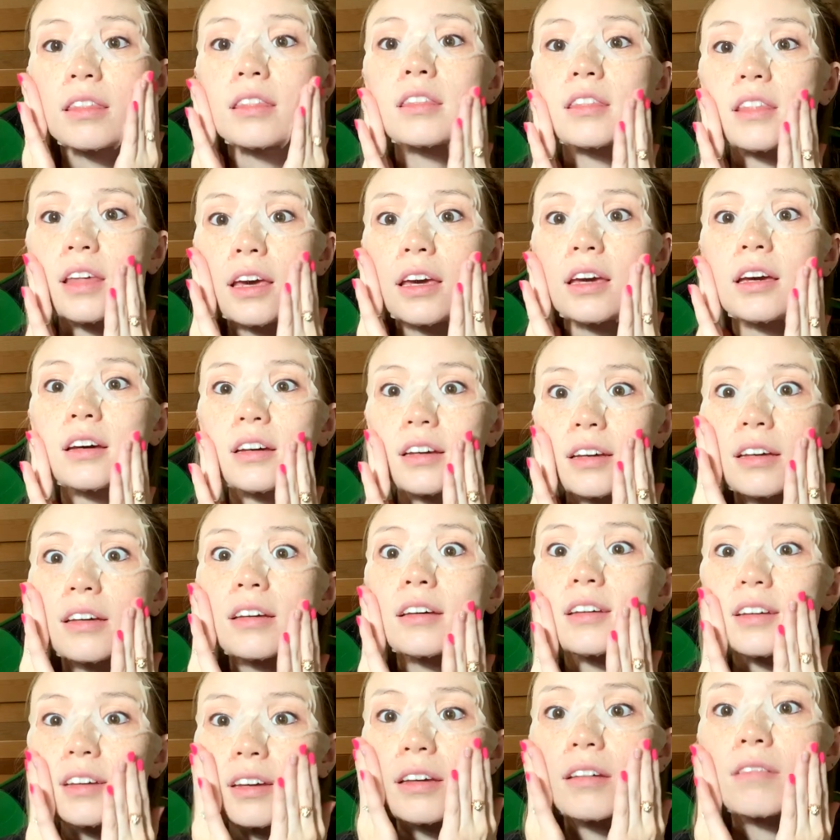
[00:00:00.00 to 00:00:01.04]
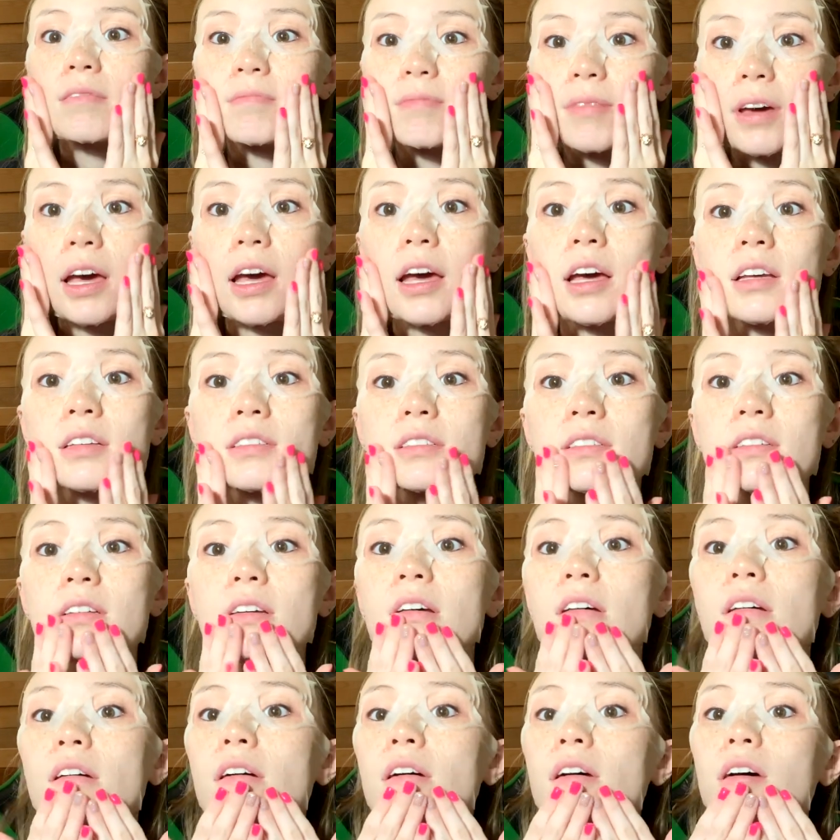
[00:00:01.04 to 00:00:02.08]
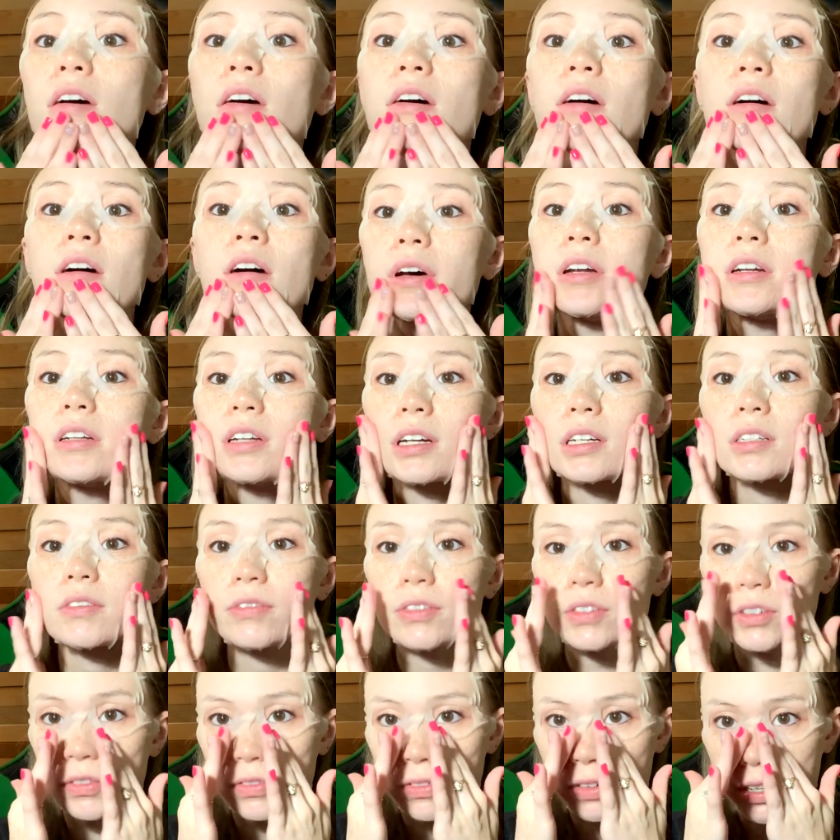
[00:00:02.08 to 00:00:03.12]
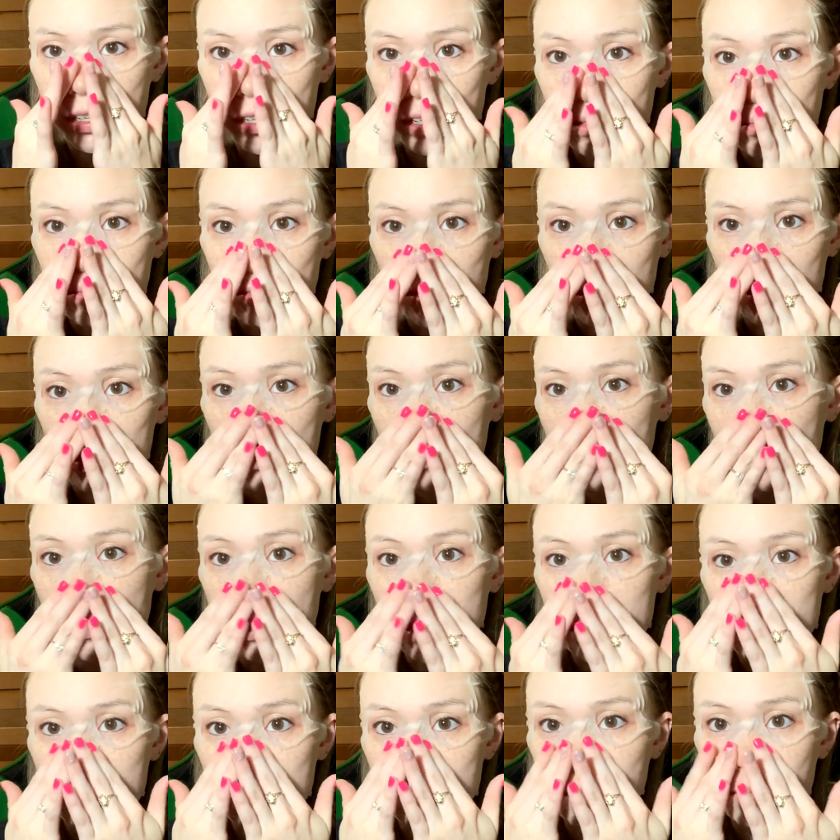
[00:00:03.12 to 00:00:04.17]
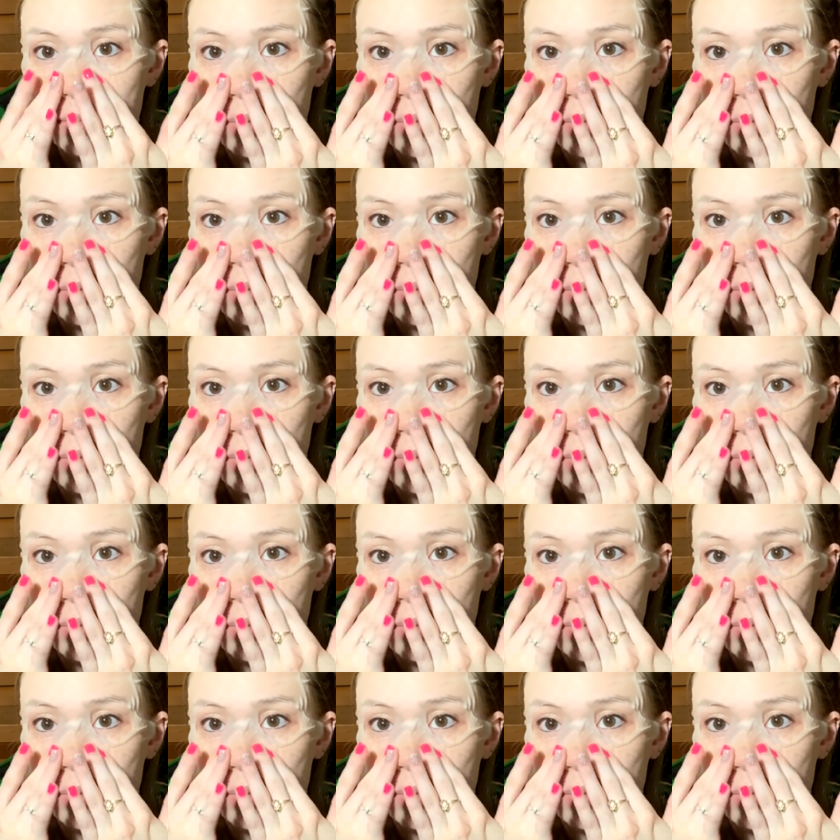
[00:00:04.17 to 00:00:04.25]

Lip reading: thick mask. It does feel very moisturizing.